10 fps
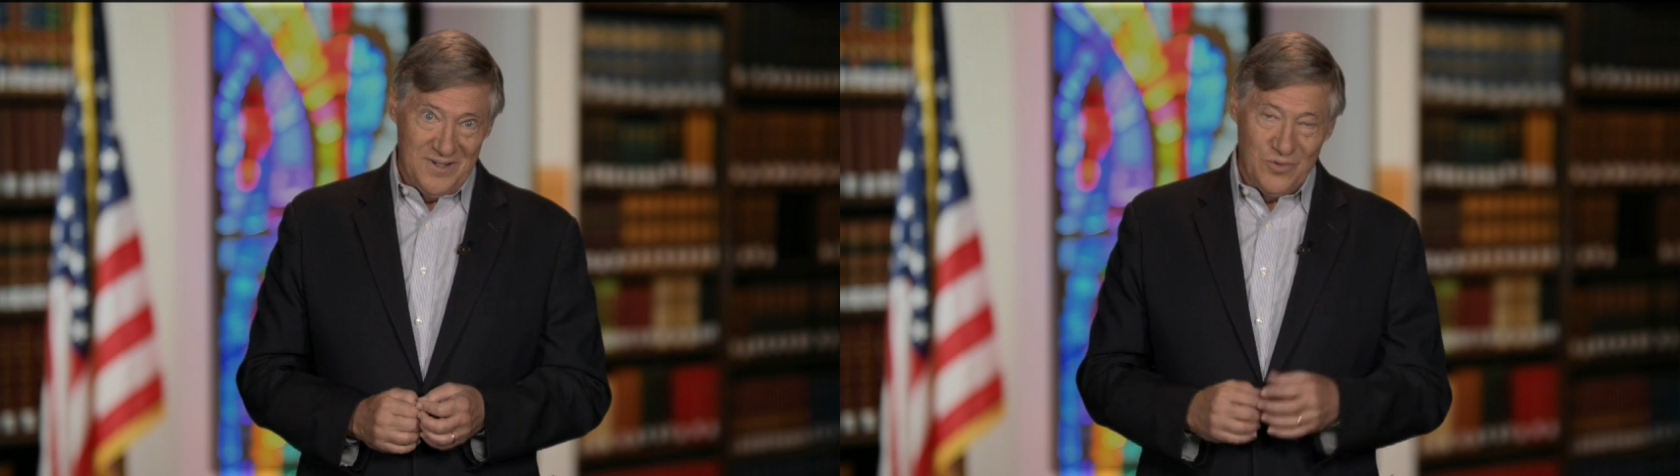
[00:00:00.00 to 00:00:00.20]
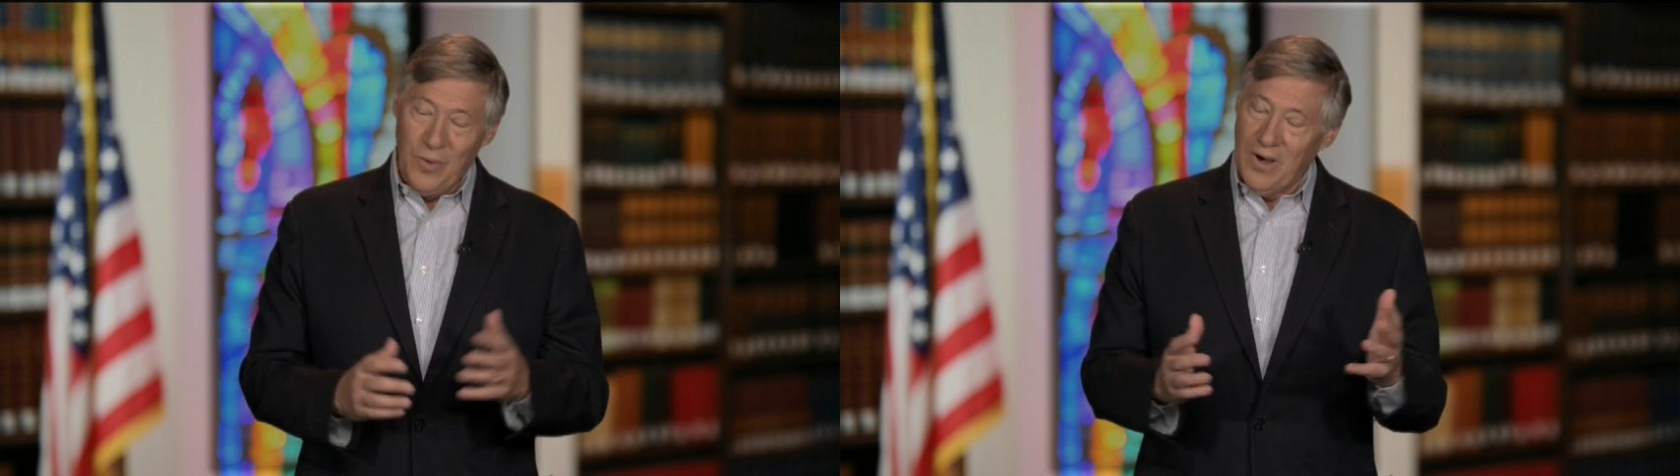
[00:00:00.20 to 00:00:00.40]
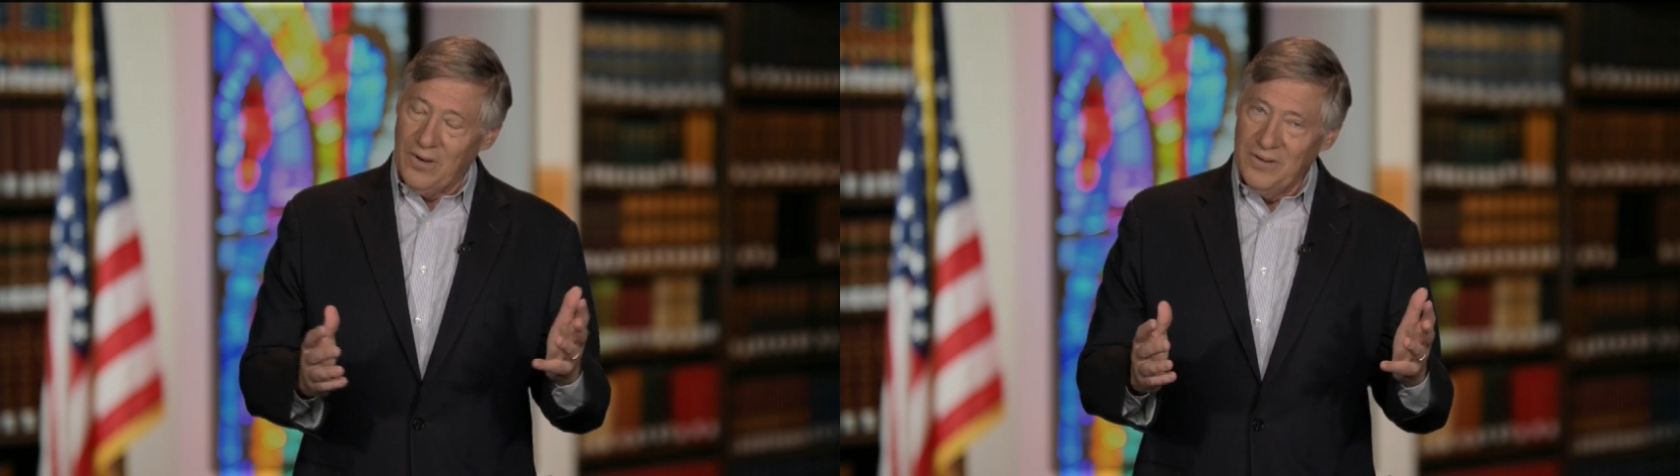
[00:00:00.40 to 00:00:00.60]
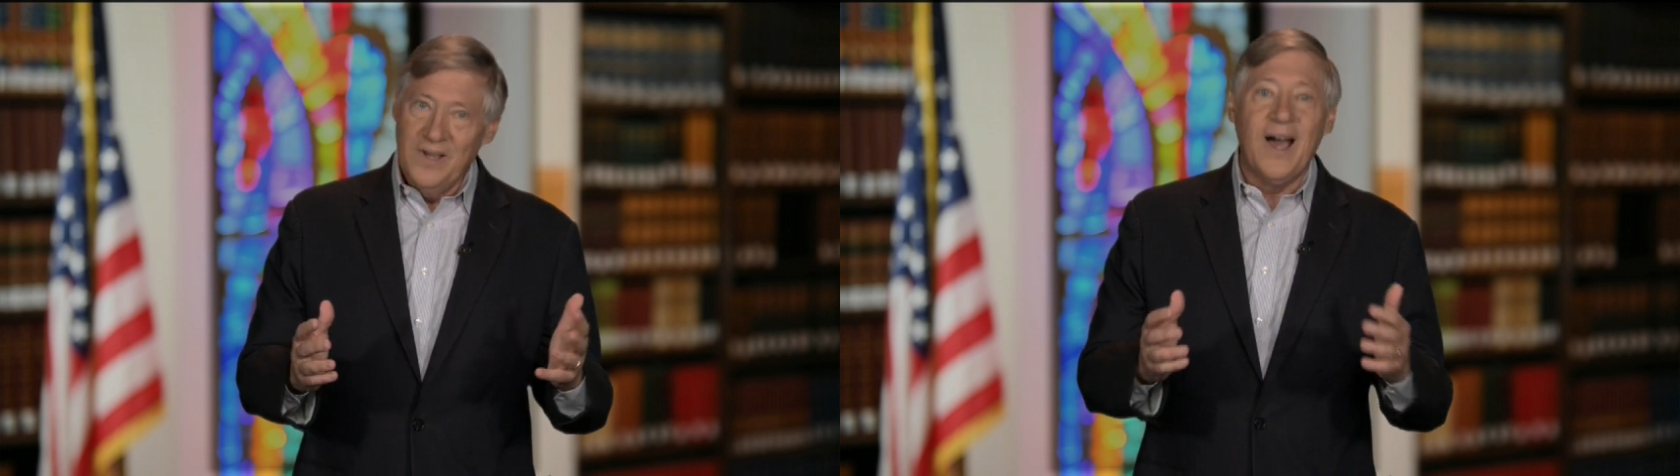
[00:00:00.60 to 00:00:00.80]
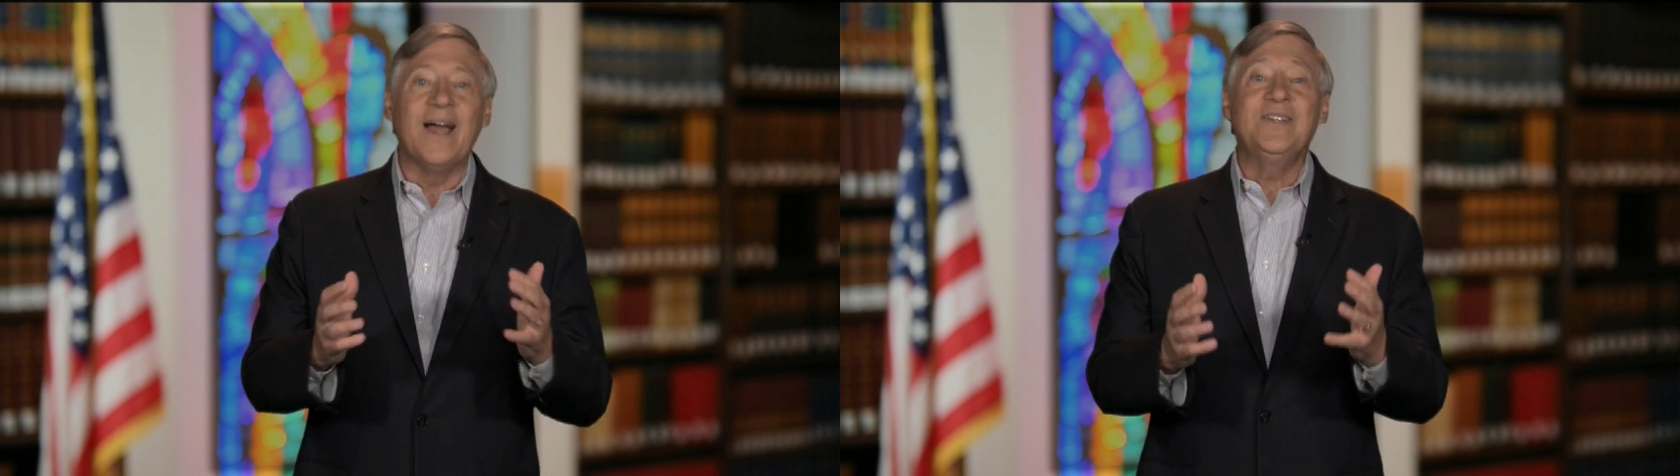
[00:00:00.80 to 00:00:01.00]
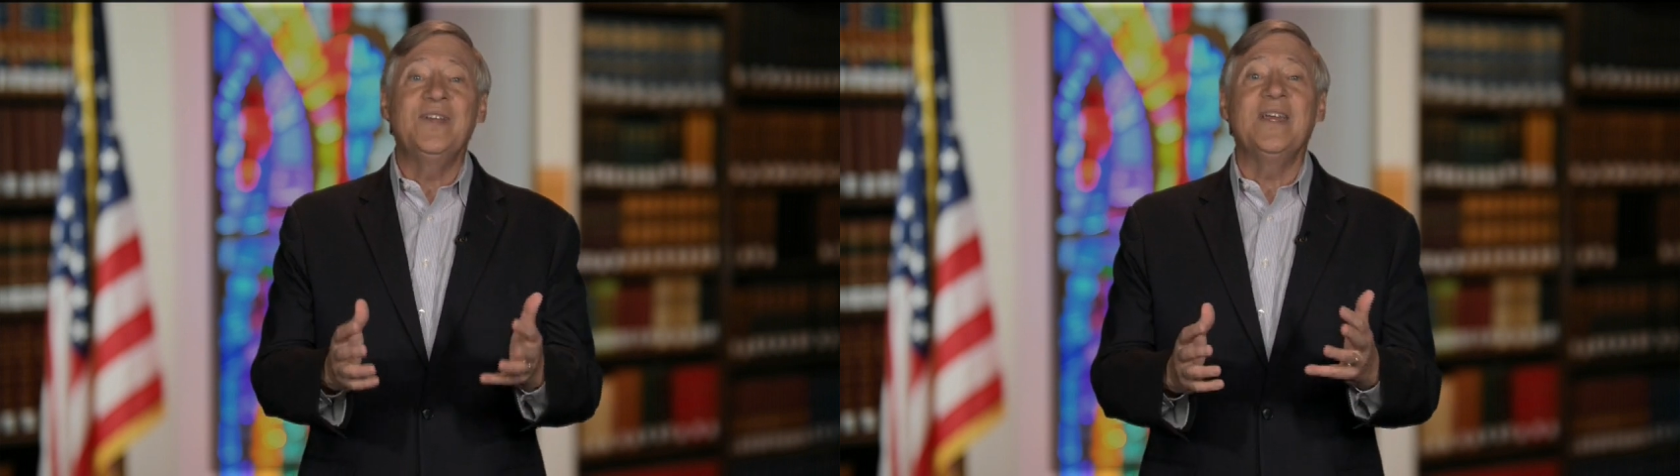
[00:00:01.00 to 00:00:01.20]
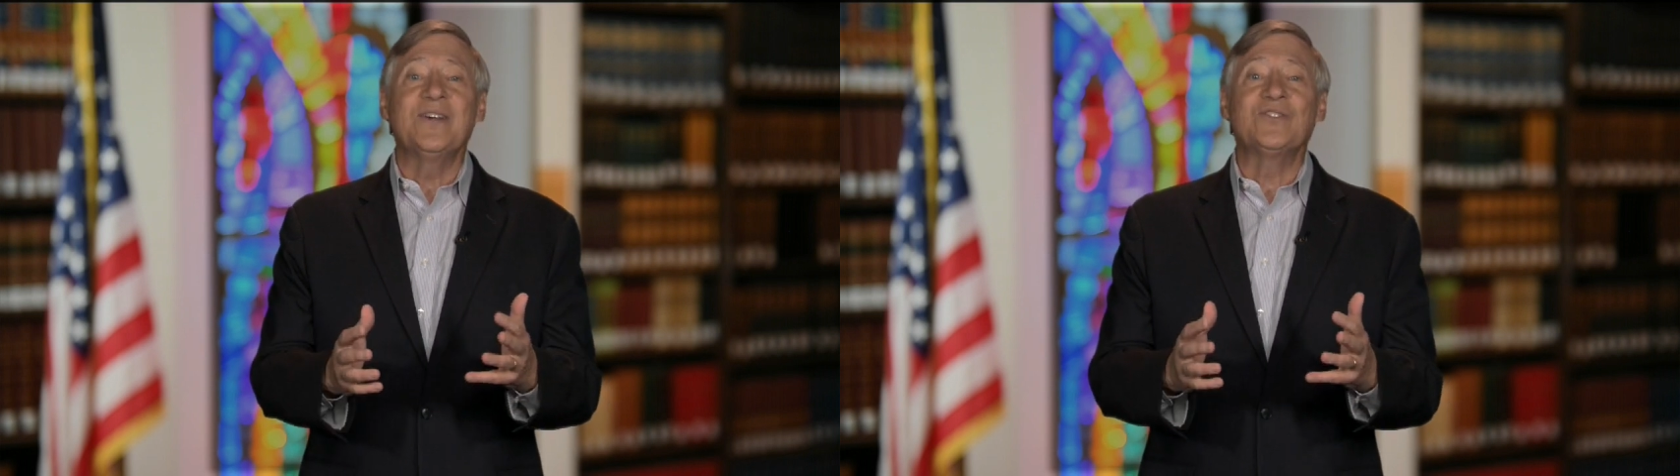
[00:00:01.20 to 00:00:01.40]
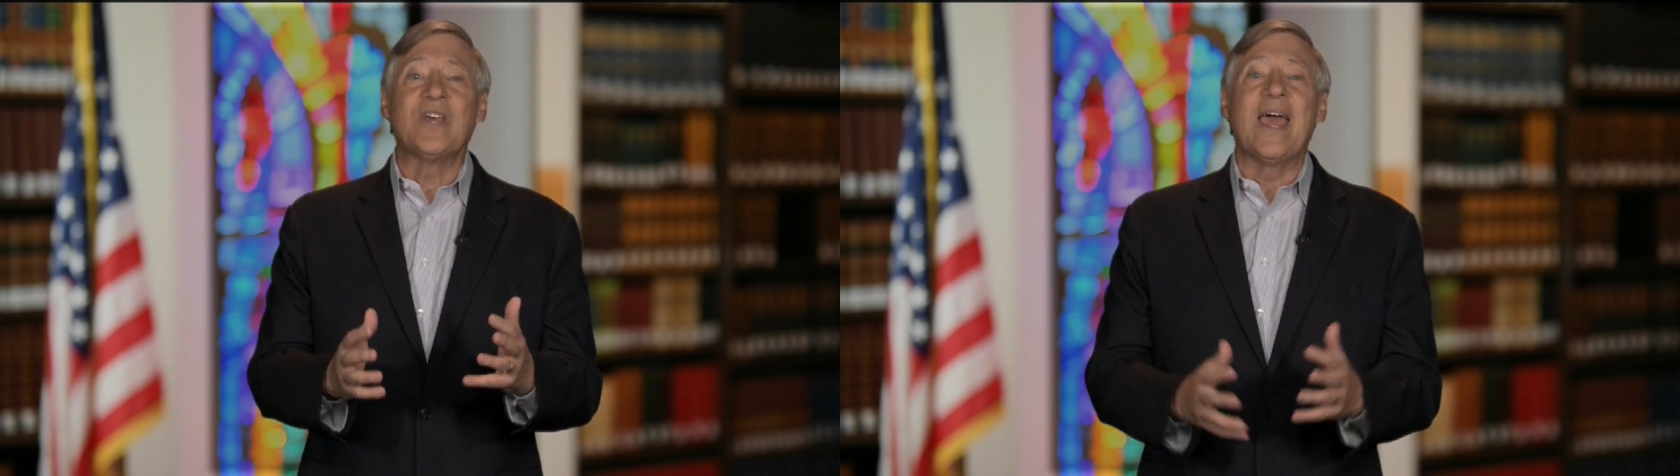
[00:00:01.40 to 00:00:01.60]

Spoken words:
Well, ideas